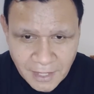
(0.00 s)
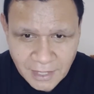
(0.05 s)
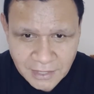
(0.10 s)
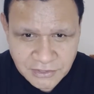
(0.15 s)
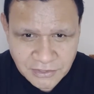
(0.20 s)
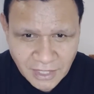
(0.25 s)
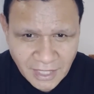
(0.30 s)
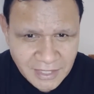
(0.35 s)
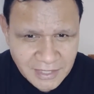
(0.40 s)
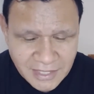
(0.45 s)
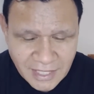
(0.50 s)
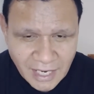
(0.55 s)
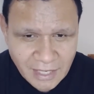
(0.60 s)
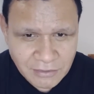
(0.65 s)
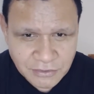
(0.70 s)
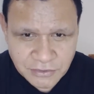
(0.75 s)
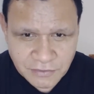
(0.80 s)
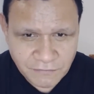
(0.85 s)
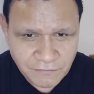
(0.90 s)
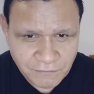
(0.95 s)
And so I
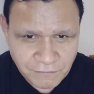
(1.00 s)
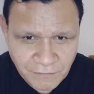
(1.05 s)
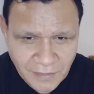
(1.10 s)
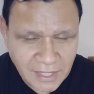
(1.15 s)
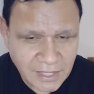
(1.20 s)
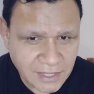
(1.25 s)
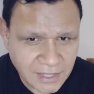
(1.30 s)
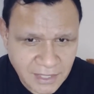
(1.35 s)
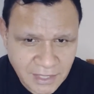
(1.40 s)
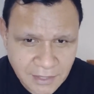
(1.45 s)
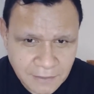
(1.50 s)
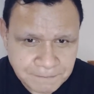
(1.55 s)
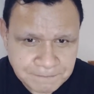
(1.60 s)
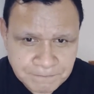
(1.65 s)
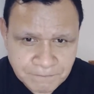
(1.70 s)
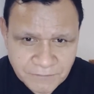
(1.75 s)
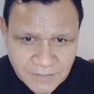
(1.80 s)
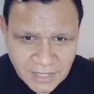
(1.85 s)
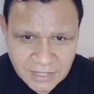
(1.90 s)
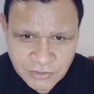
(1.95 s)
encourage you, failure
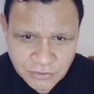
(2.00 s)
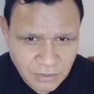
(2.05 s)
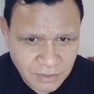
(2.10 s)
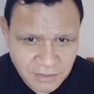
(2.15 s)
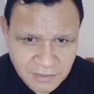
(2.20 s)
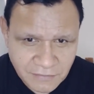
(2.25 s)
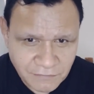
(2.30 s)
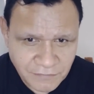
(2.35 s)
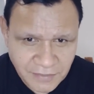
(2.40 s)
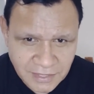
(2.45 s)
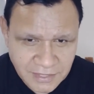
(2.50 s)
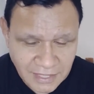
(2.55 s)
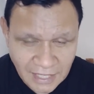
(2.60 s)
is not an event.